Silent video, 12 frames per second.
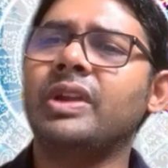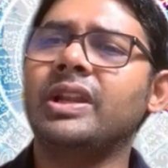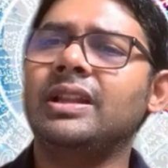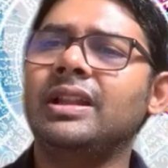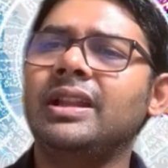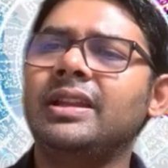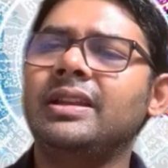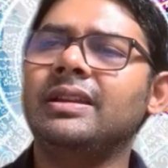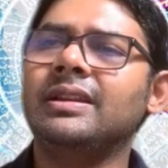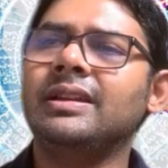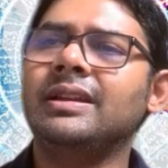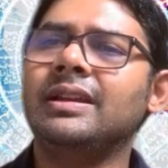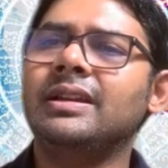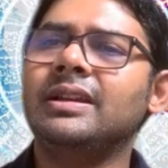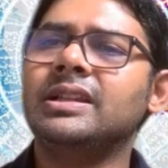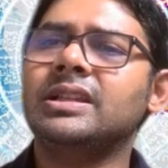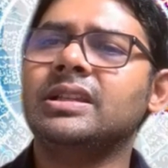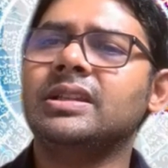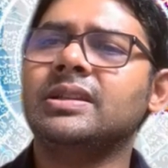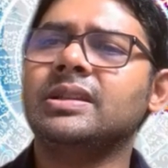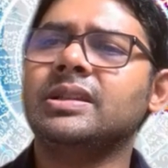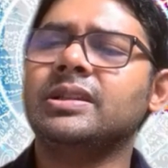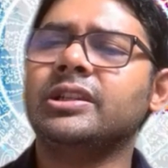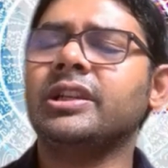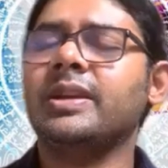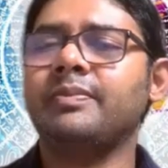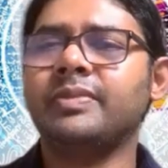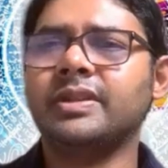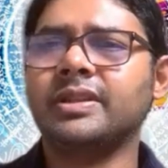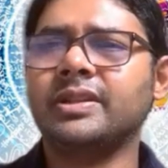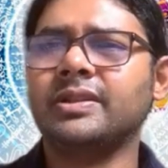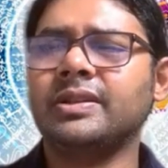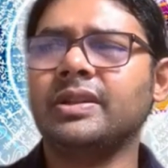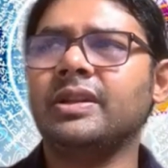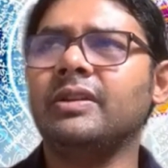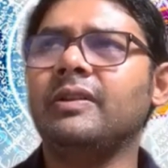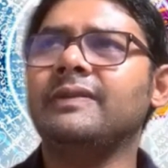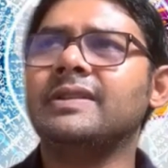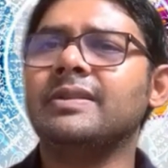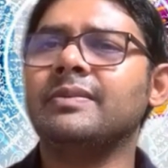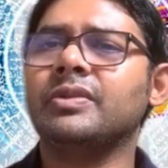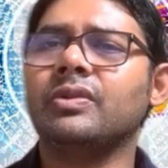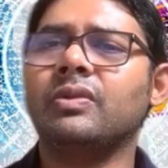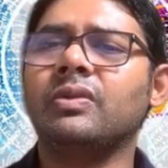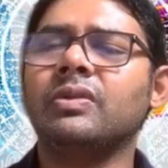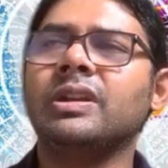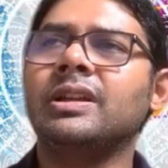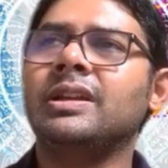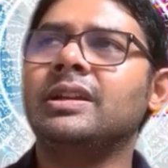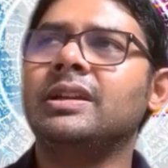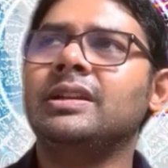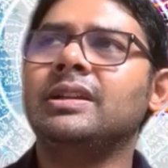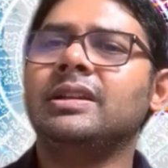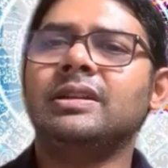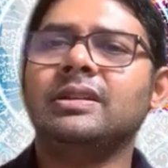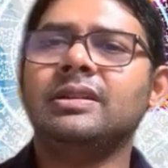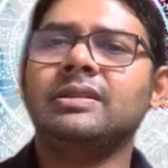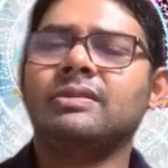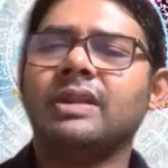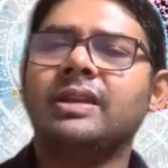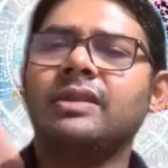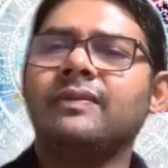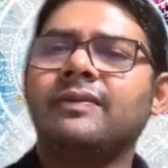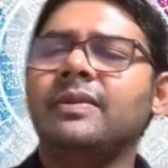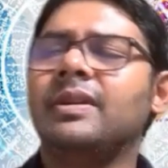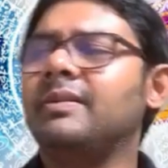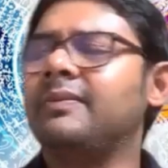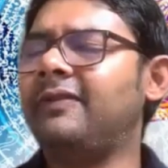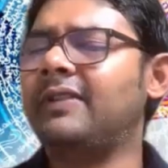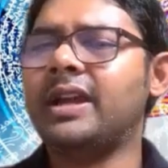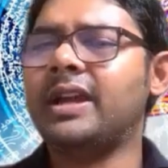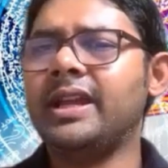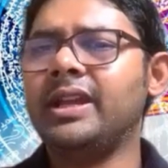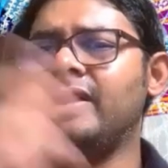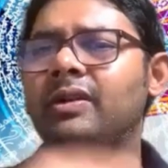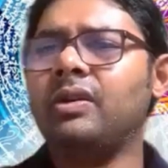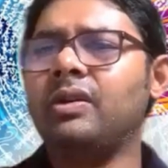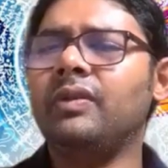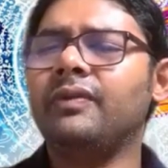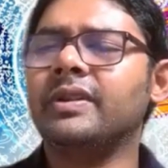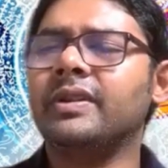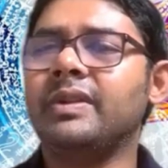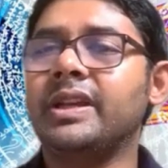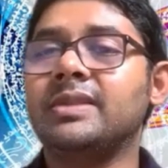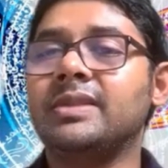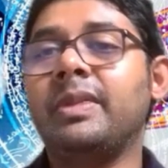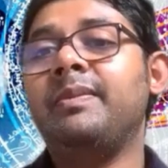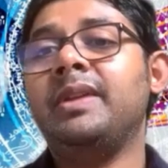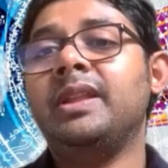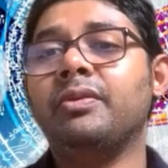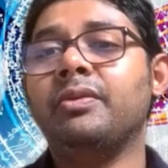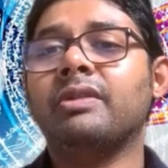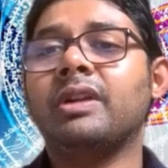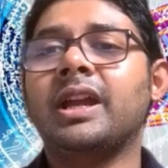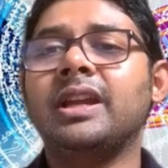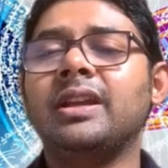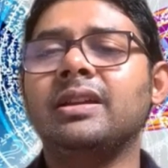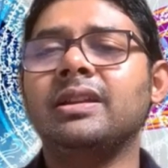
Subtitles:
lit ships of some sort, trying to flying all over the place. Maybe they were right.